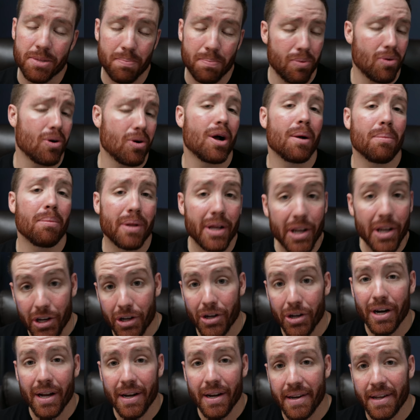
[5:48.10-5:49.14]
it's probably a
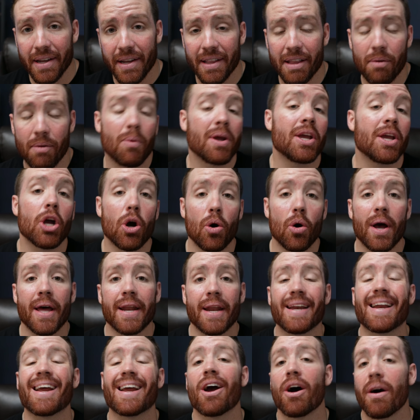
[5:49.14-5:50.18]
good idea that we go
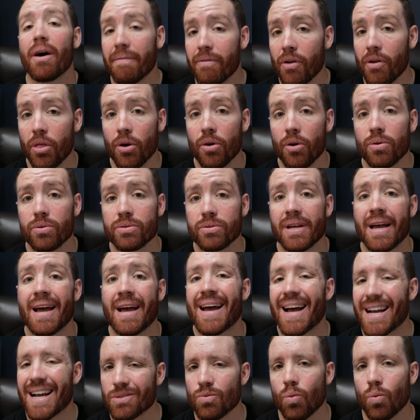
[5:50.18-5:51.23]
ahead and cover those
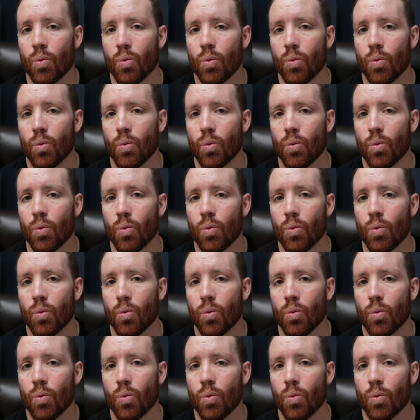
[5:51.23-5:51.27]
as